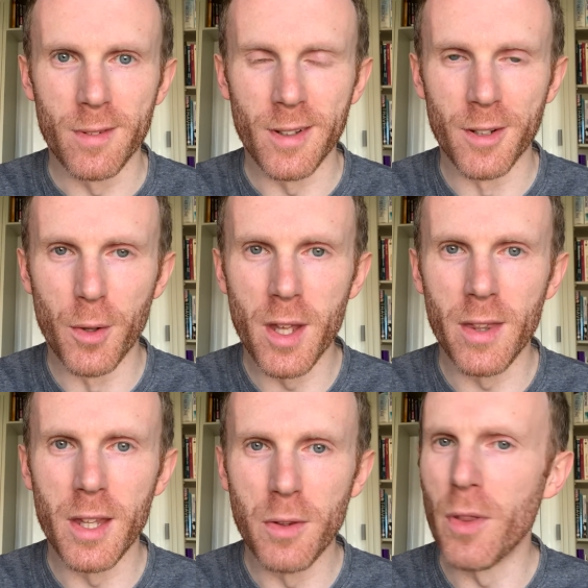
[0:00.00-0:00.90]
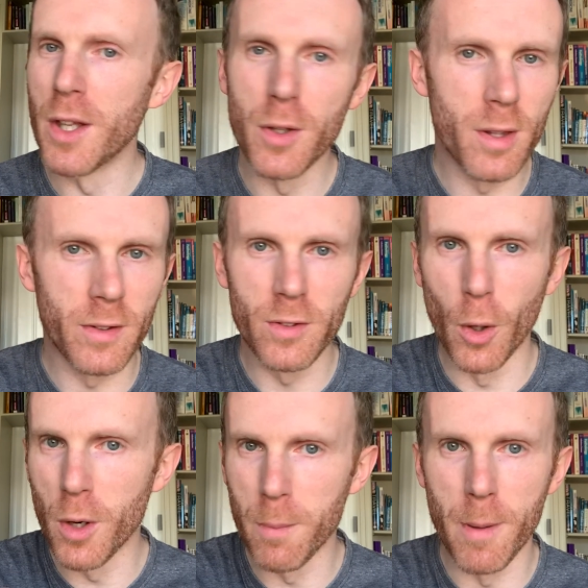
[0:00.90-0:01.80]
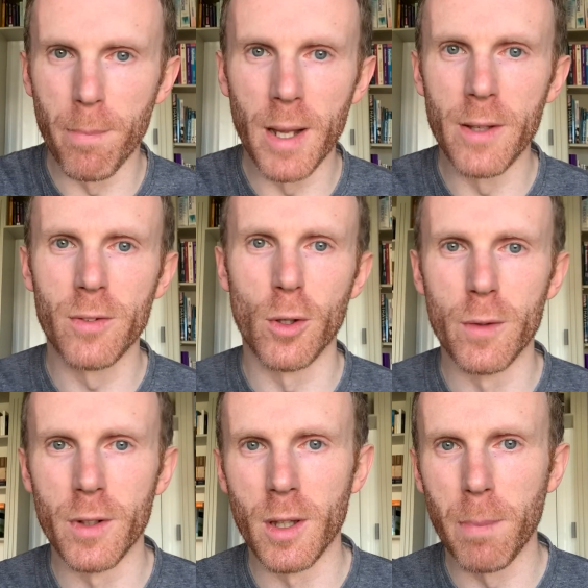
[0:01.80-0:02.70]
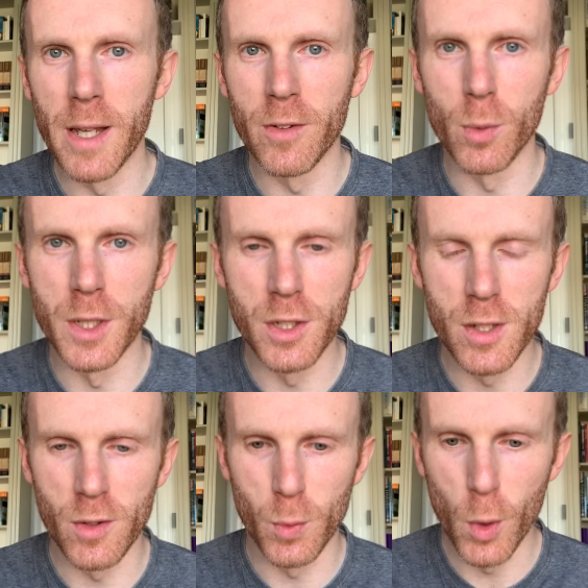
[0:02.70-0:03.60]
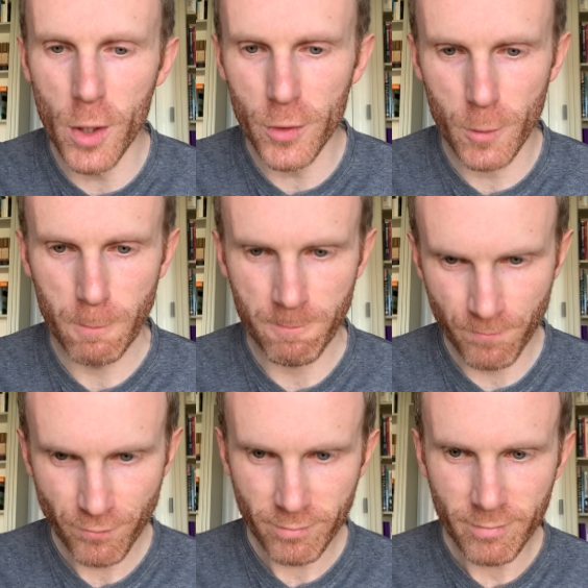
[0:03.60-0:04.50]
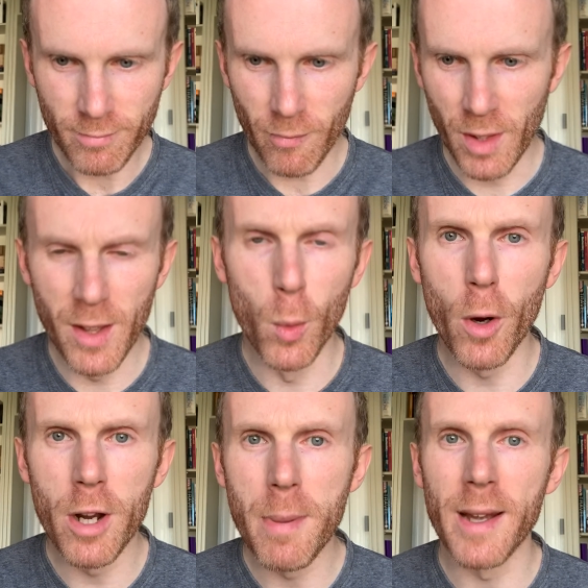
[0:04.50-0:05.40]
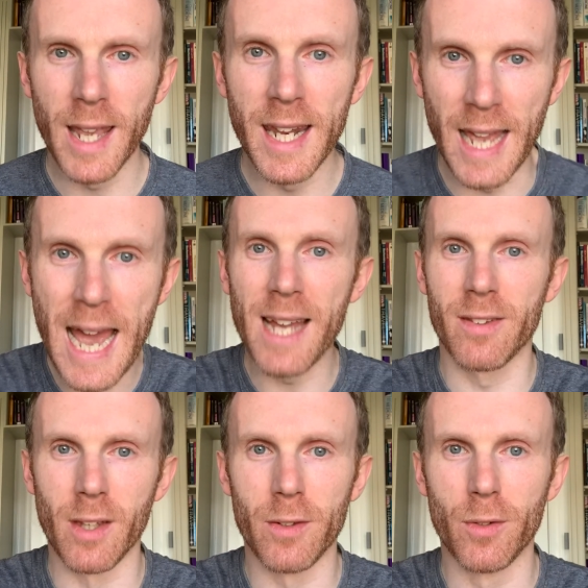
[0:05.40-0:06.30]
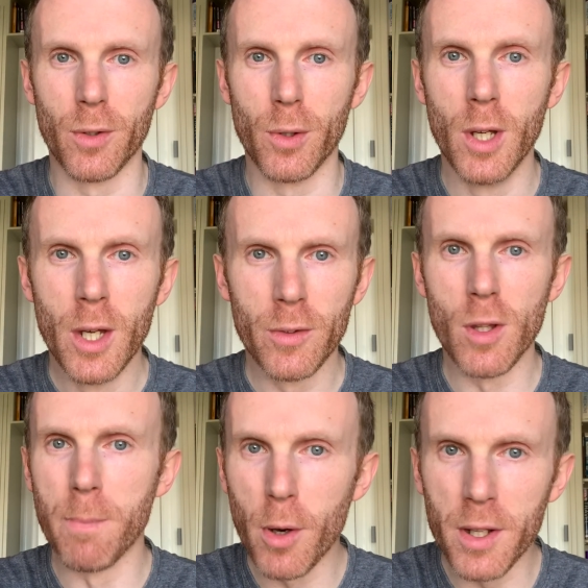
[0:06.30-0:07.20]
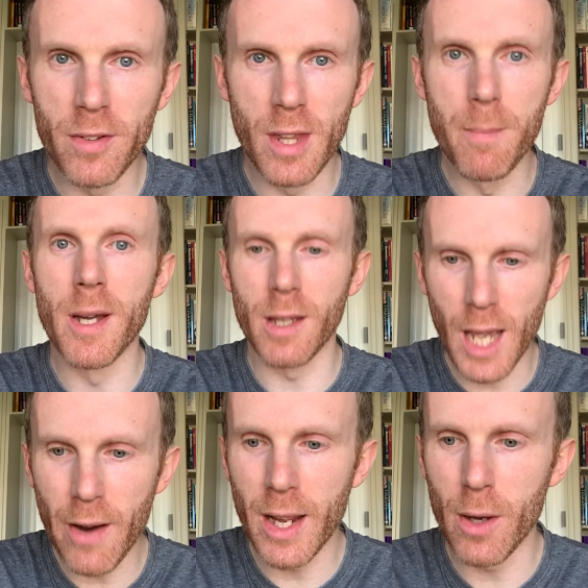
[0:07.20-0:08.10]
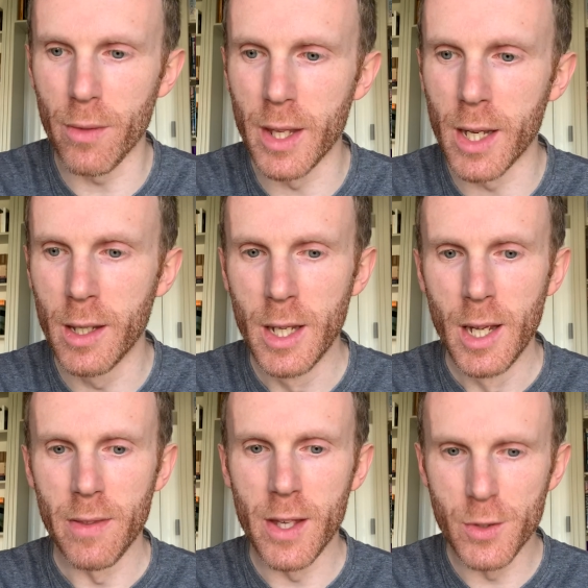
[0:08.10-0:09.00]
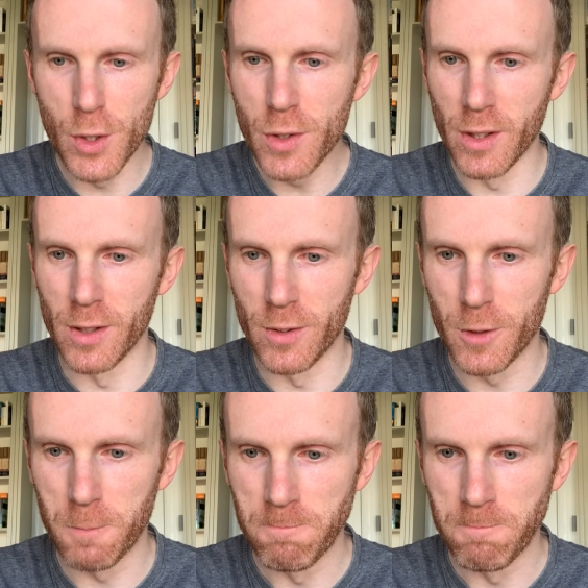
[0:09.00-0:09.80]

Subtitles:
They knew that the stone had been placed over the place where Jesus was. They were worried about getting access to the body so they might carry out their duties.